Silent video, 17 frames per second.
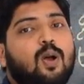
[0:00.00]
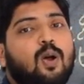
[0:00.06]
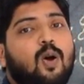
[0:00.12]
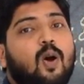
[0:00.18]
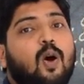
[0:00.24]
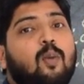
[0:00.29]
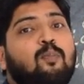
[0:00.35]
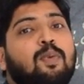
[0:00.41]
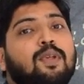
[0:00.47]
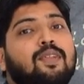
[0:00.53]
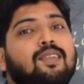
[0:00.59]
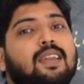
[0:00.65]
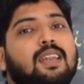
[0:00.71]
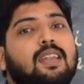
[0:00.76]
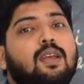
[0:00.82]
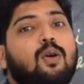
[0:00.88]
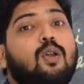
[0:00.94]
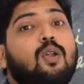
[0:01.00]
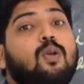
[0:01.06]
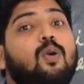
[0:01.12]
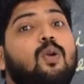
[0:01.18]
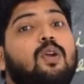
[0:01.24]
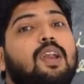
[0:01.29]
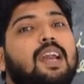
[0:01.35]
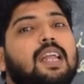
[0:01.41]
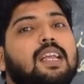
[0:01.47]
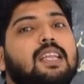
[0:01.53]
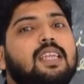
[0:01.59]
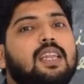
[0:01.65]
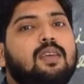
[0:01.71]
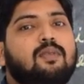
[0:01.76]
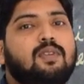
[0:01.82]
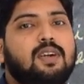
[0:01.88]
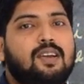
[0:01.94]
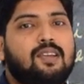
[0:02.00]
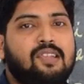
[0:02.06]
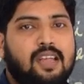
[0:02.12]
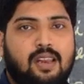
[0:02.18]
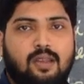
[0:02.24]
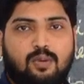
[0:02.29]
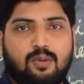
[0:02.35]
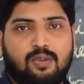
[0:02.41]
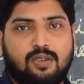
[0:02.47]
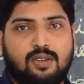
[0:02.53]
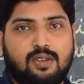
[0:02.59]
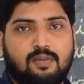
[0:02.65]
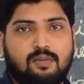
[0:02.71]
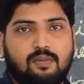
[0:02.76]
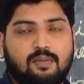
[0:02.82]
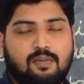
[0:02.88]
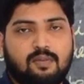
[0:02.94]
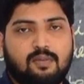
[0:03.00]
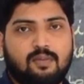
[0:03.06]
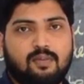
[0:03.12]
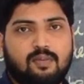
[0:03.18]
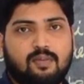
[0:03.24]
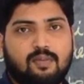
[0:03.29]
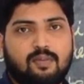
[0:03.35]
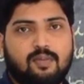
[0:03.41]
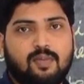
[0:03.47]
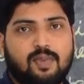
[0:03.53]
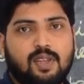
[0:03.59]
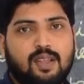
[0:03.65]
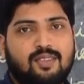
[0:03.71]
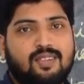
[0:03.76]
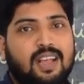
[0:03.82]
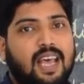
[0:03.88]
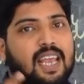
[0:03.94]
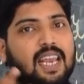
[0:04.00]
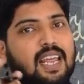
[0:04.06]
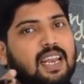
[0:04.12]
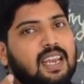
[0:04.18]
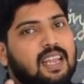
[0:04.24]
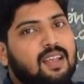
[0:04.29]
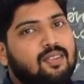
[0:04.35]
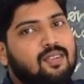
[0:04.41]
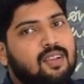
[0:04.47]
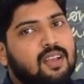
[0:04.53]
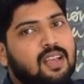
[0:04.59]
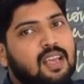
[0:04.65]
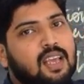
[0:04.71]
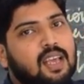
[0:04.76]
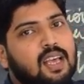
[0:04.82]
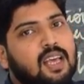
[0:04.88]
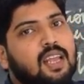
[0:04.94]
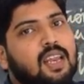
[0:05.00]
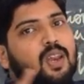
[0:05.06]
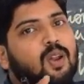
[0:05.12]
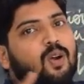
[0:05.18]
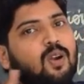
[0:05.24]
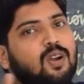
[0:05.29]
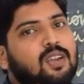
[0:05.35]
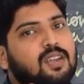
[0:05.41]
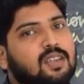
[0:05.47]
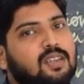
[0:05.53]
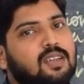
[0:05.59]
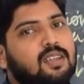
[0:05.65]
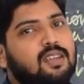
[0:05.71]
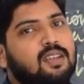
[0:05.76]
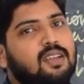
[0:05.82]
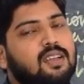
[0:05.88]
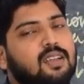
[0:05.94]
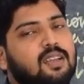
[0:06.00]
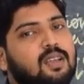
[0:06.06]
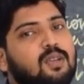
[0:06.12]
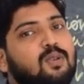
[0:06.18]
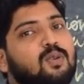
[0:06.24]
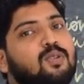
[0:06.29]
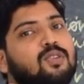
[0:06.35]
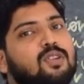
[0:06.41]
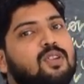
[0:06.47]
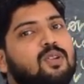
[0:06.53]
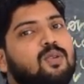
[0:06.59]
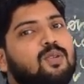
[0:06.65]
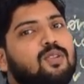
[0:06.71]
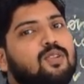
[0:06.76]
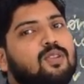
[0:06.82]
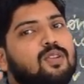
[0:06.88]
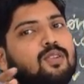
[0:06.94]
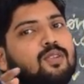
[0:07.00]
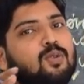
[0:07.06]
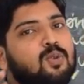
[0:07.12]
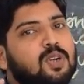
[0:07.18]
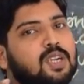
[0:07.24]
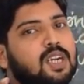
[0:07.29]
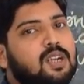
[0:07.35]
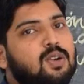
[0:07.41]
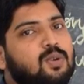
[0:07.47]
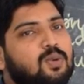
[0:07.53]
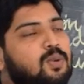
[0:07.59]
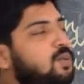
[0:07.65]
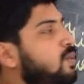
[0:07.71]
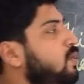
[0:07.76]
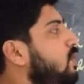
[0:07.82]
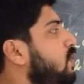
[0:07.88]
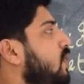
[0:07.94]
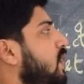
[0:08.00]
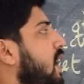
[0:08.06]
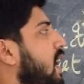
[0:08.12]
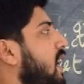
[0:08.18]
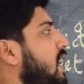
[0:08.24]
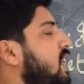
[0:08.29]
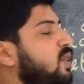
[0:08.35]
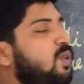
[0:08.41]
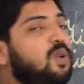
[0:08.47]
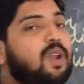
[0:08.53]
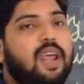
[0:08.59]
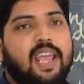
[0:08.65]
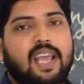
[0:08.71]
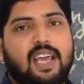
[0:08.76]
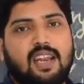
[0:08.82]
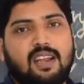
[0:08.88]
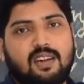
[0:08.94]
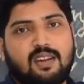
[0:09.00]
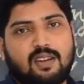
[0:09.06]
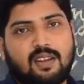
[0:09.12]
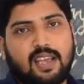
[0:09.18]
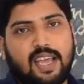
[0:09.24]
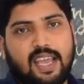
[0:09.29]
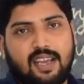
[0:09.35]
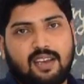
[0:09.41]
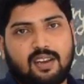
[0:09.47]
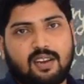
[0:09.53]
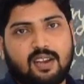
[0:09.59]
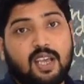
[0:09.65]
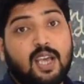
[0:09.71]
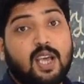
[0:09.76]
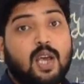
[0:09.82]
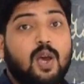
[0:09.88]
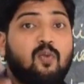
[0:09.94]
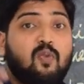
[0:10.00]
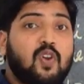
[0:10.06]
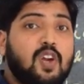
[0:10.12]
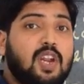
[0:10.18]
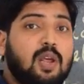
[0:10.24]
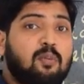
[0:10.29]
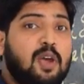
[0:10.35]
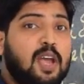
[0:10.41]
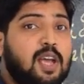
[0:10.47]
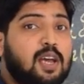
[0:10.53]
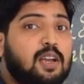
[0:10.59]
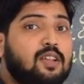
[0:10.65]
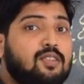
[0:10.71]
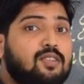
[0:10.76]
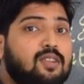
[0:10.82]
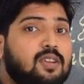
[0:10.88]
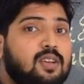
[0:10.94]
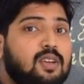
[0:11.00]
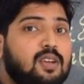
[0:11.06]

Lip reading: opposite or contradictory words are used. Silent is not used to, suited to rage or anger. Every time anger is